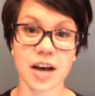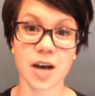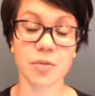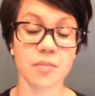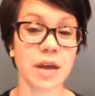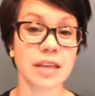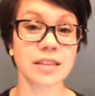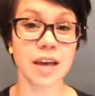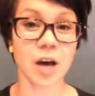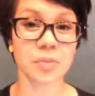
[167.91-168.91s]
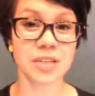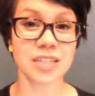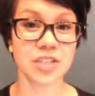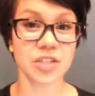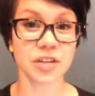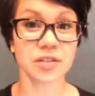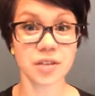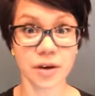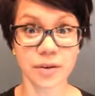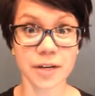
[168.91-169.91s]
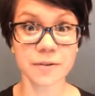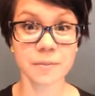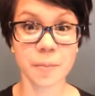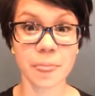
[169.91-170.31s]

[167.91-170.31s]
but mainly I'll be teaching sewing